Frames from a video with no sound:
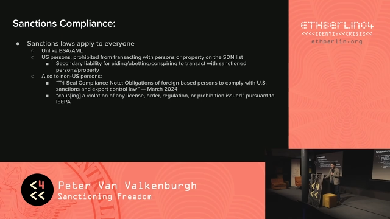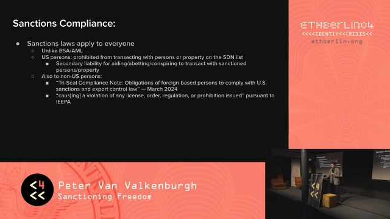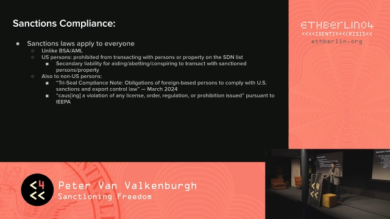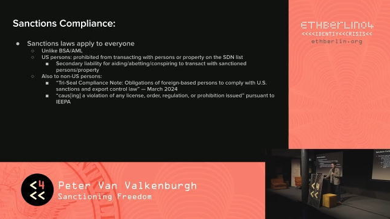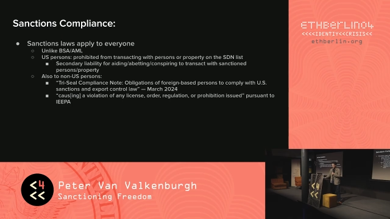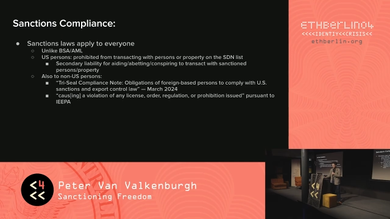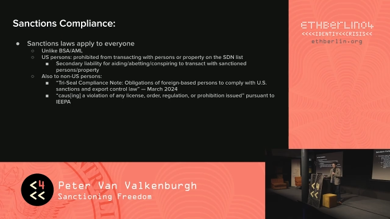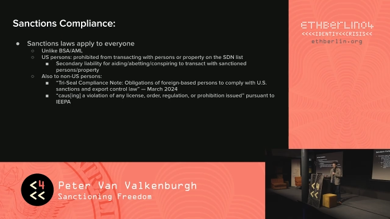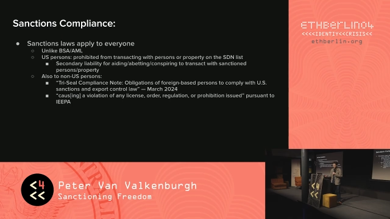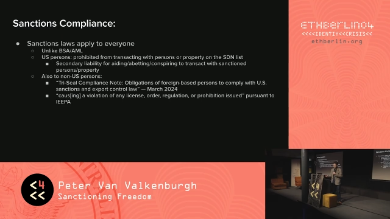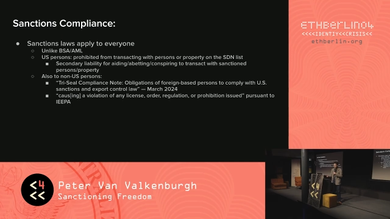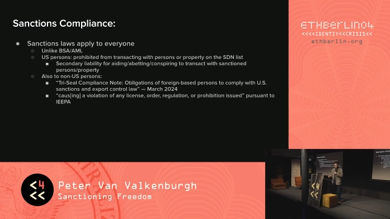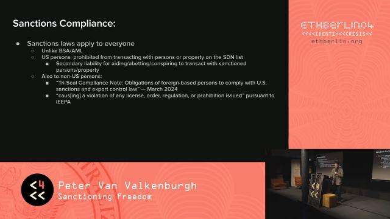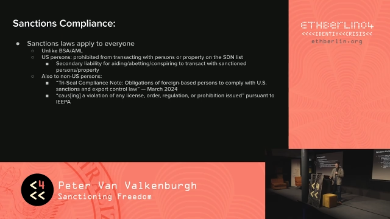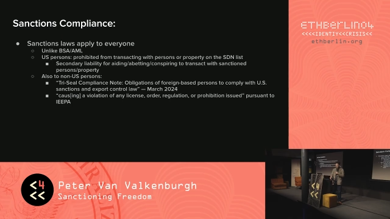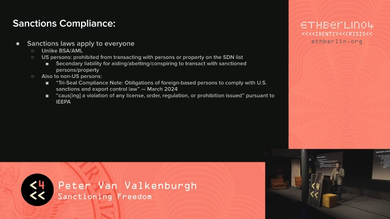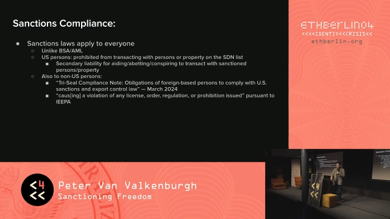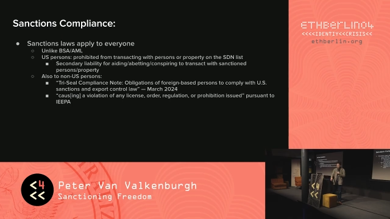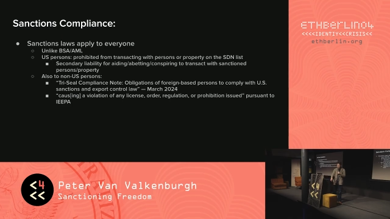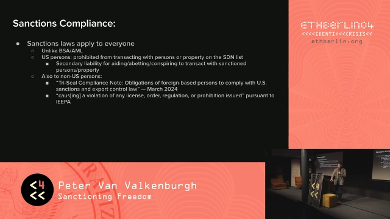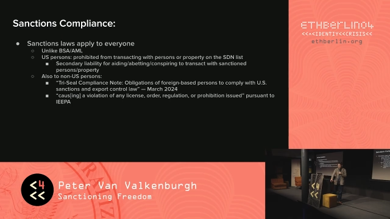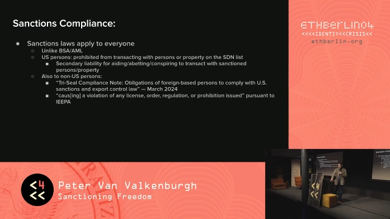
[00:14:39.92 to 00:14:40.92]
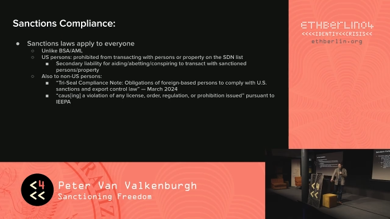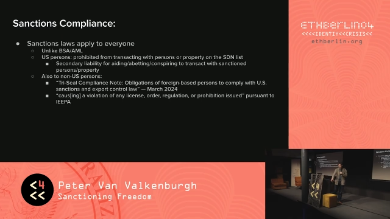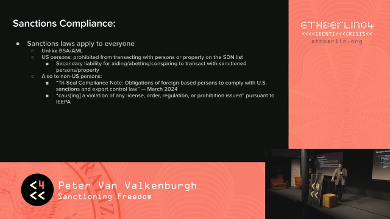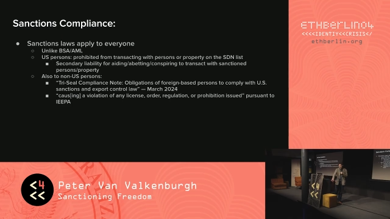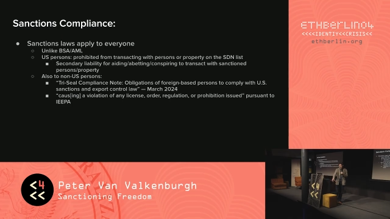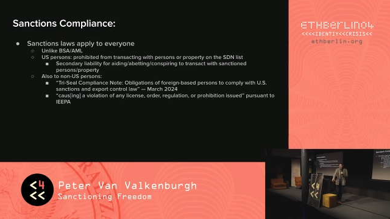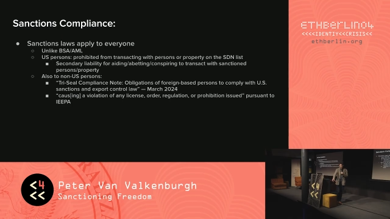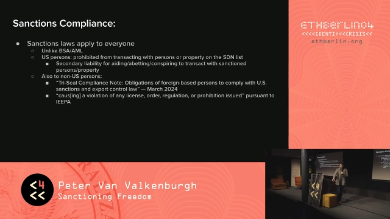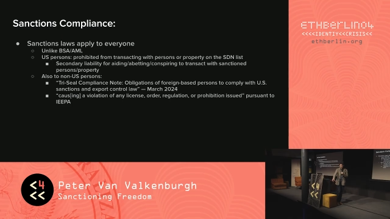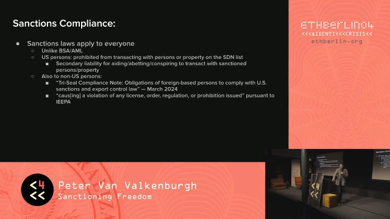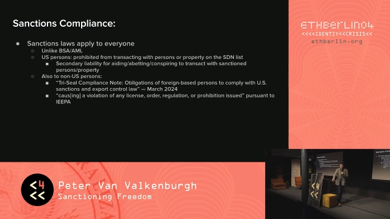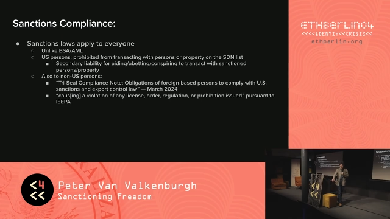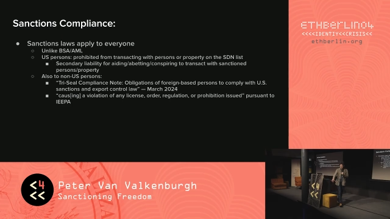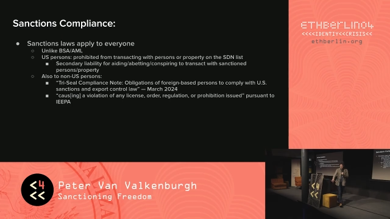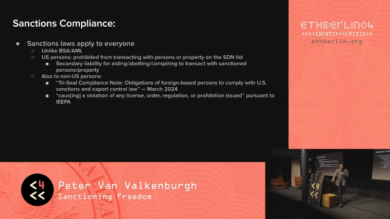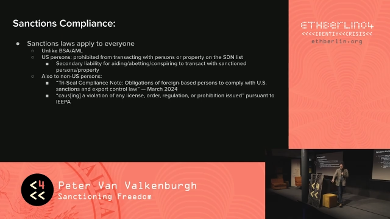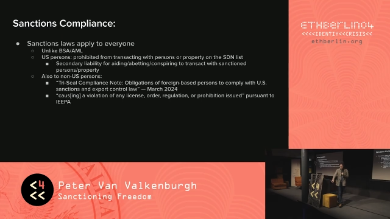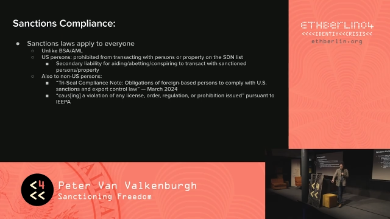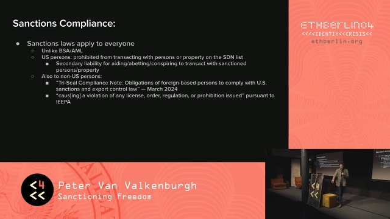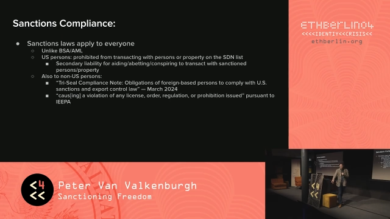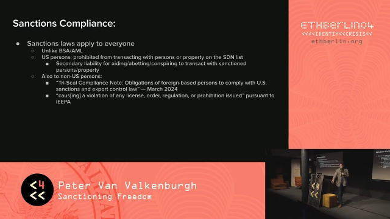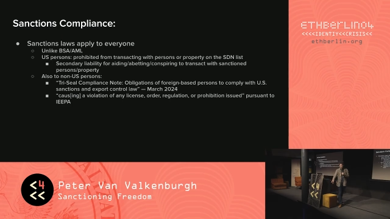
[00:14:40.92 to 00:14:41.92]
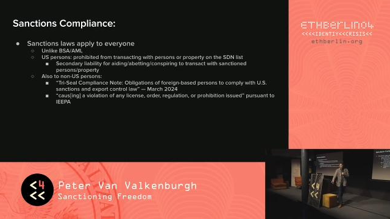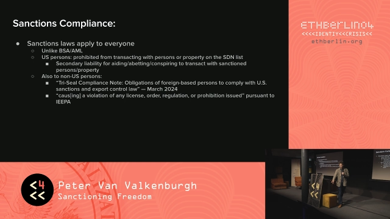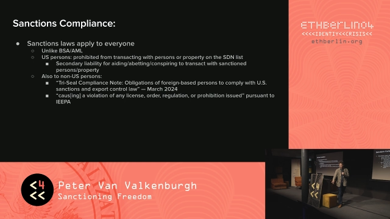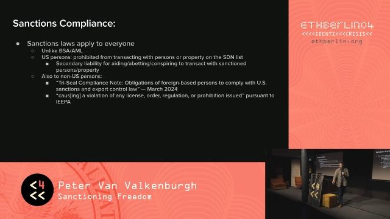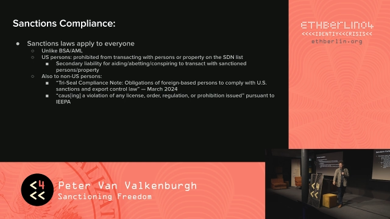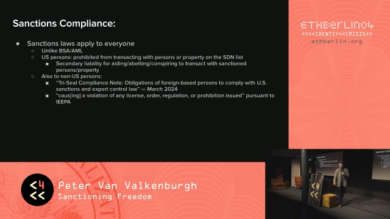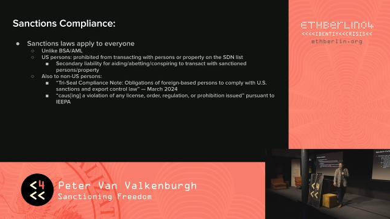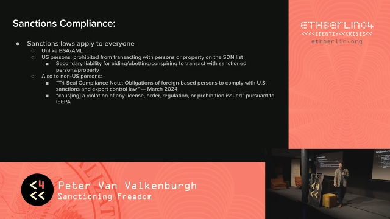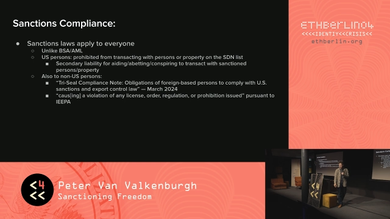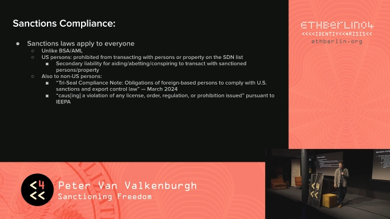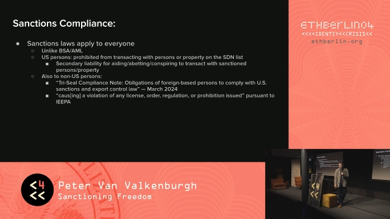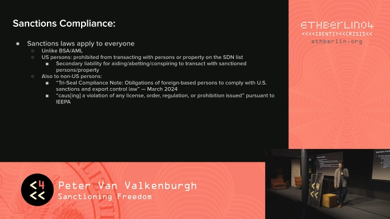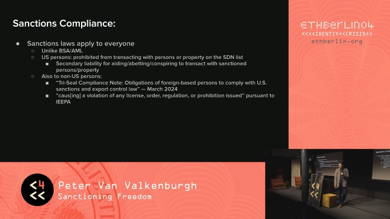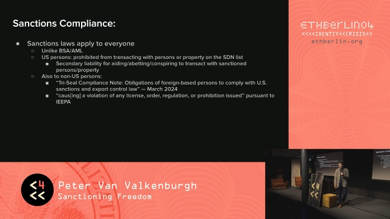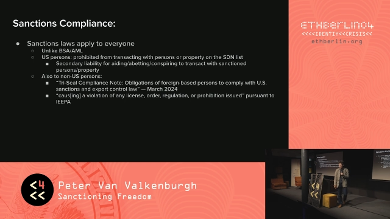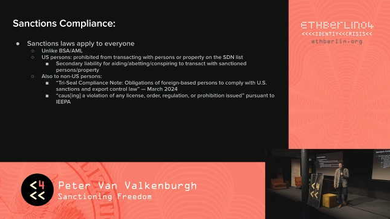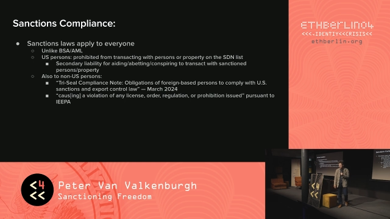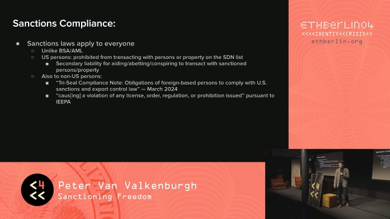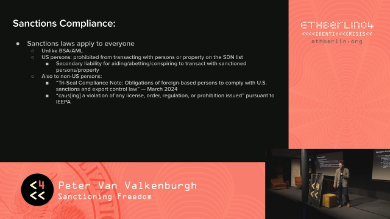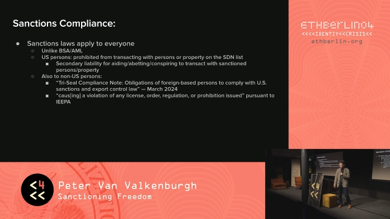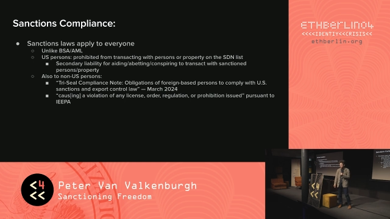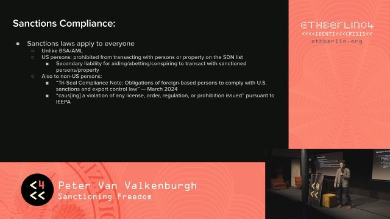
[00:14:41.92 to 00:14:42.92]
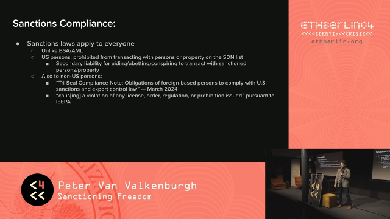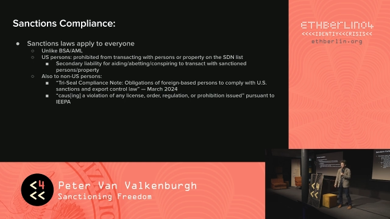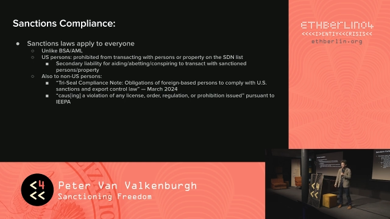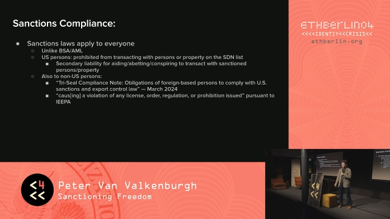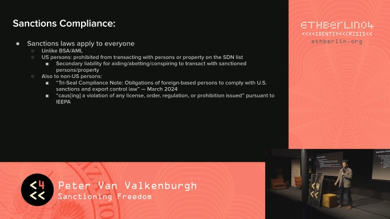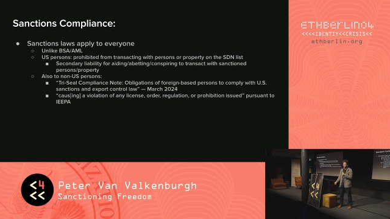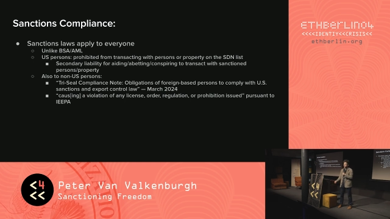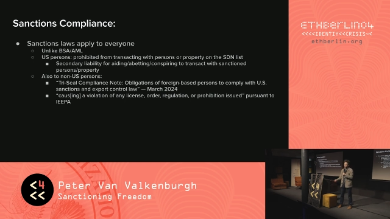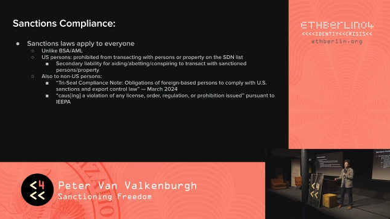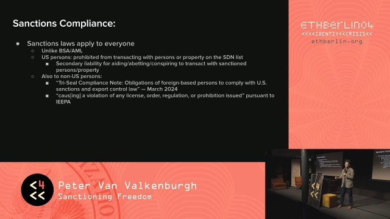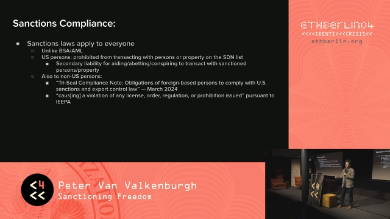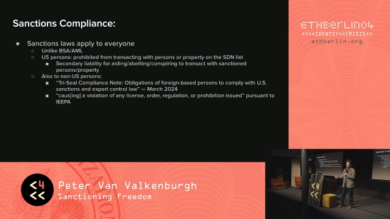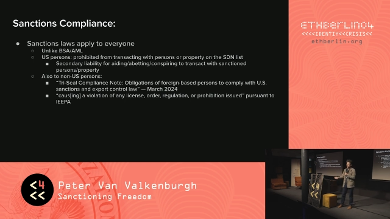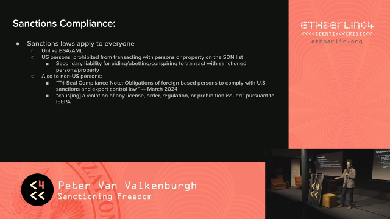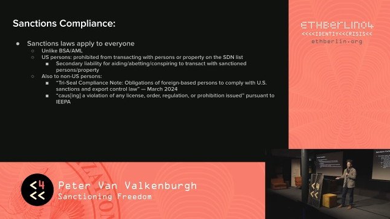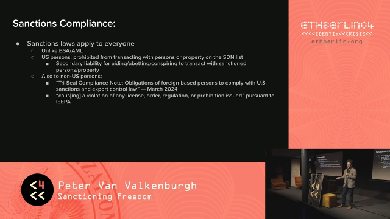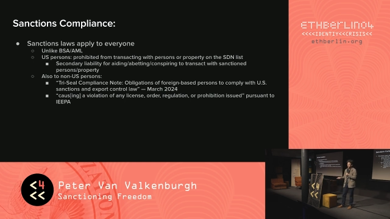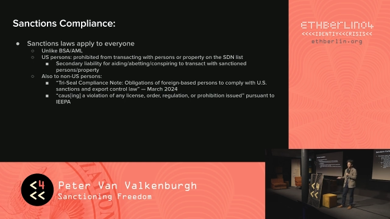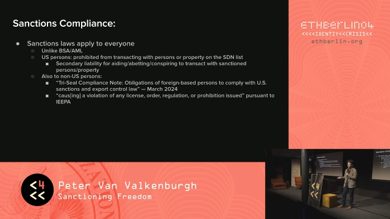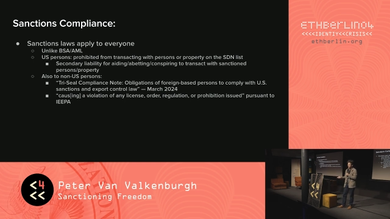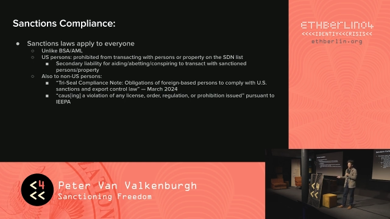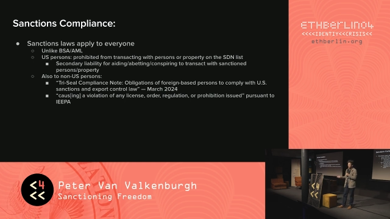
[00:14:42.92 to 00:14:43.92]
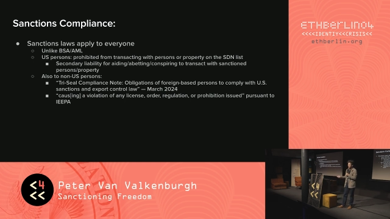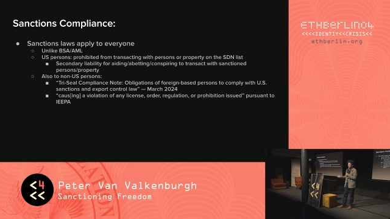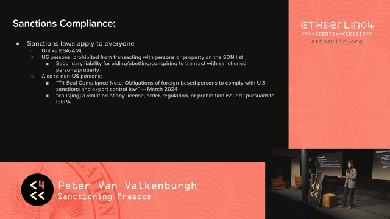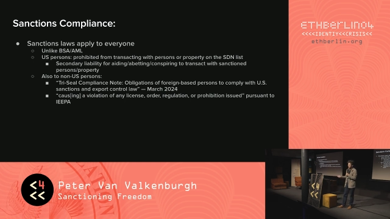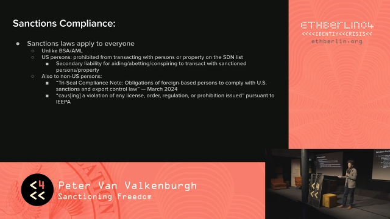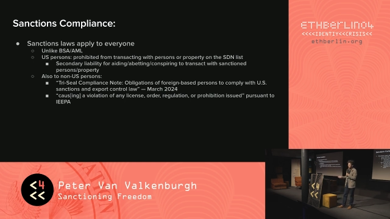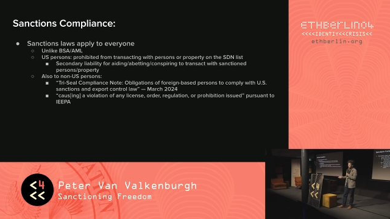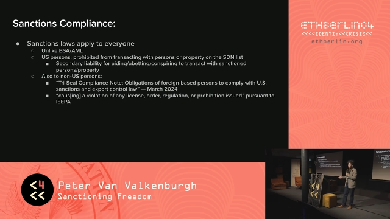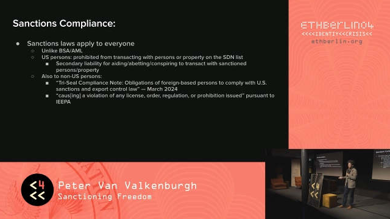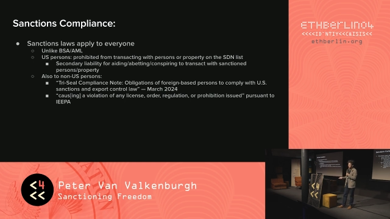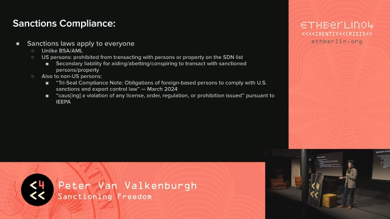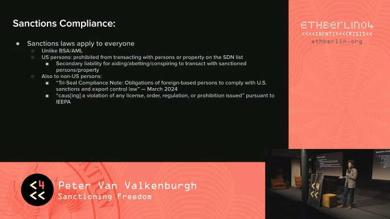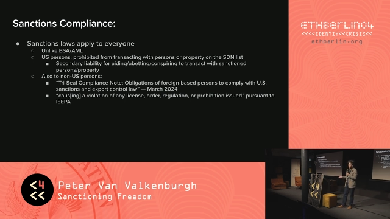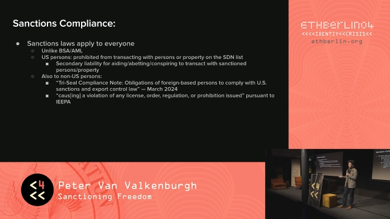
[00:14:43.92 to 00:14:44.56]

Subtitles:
No face is visible, so there are no lips to read.